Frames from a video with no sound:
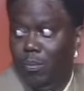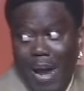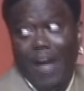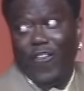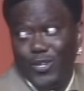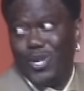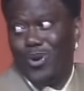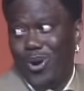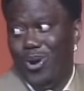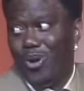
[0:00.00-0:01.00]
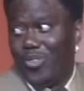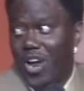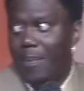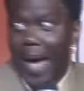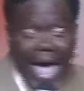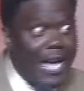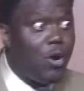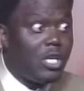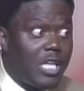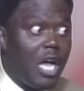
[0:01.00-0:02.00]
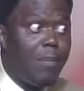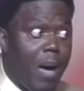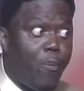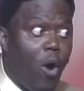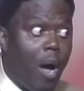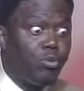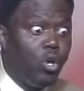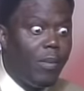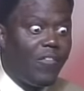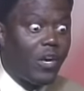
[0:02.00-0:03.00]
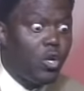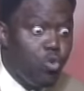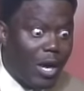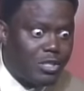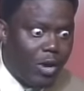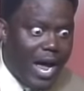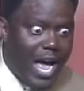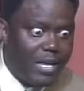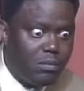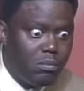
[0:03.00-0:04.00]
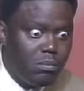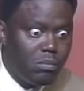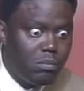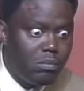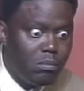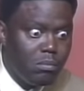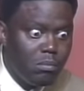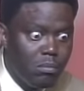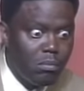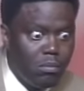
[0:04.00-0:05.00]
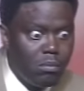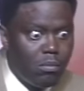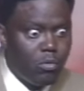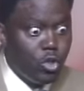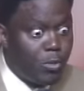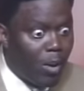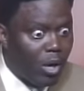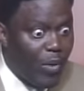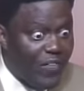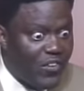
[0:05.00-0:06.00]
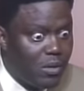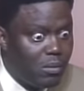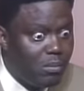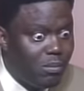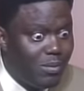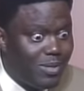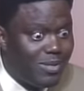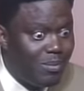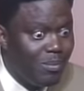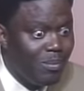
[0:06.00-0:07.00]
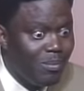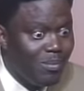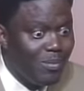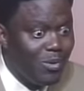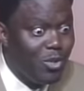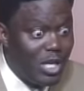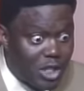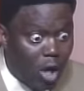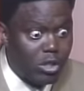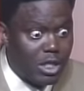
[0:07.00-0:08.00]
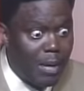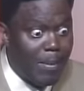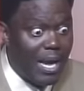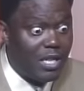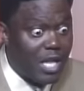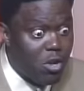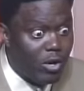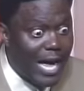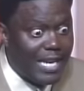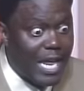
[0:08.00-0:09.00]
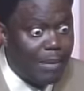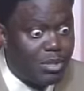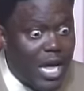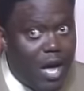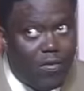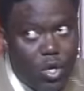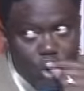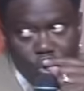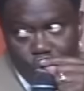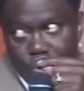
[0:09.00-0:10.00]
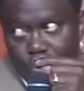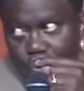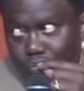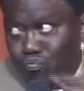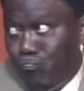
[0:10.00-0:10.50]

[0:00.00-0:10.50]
Black folks don't go to no therapy. I ain't gonna tell my problem to a motherfucker. You ought to try it. You smoke a reefer. You need to talk to somebody than your goddamn self.